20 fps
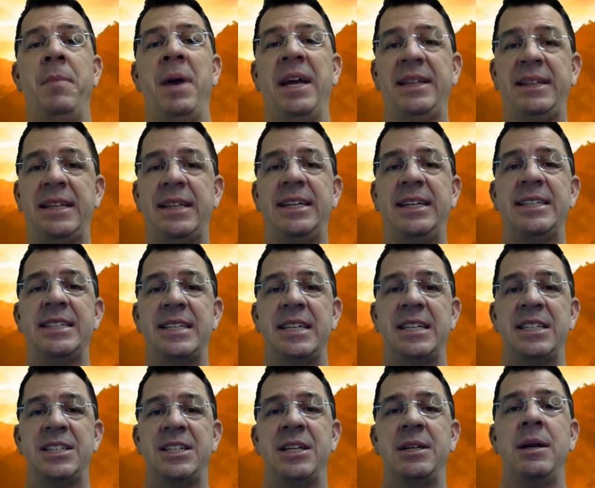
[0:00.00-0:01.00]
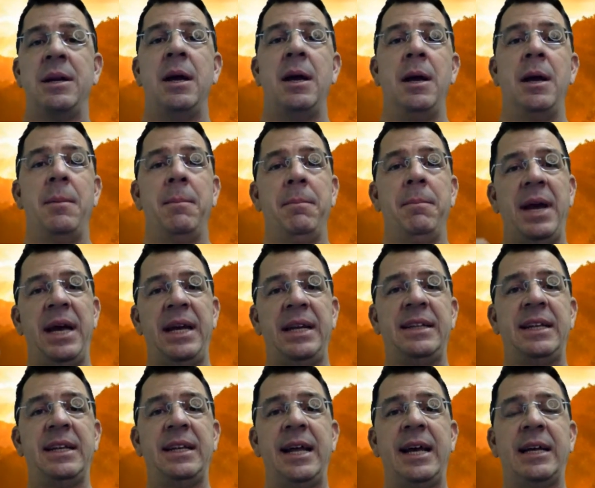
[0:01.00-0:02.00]
made the decision,
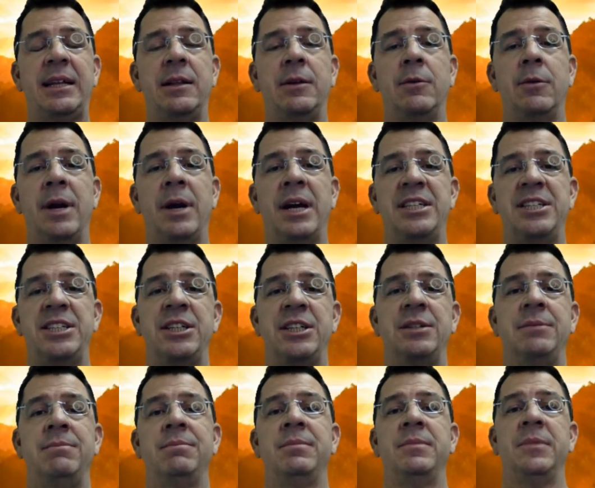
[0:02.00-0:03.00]
made the declaration.